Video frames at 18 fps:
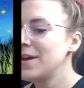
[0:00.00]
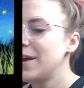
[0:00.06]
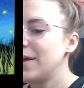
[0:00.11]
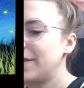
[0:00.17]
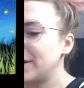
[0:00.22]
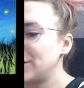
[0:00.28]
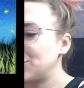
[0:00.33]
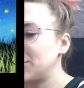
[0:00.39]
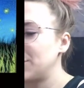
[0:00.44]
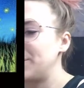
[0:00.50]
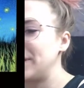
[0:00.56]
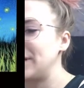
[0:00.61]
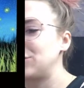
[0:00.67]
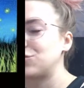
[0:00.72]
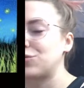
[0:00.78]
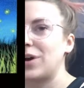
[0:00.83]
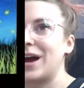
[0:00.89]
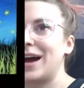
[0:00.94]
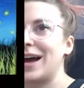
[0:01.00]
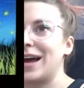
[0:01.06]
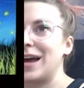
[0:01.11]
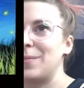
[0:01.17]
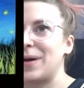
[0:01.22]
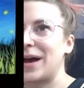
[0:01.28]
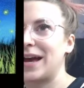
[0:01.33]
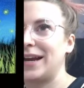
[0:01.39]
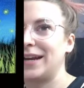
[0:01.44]
This should be dry
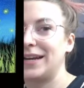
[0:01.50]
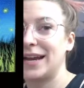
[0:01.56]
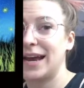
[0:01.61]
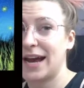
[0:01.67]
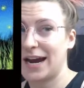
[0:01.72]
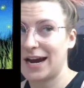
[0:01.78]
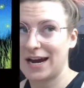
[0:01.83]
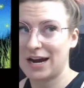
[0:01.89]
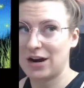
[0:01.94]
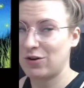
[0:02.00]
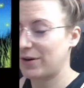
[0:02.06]
by now,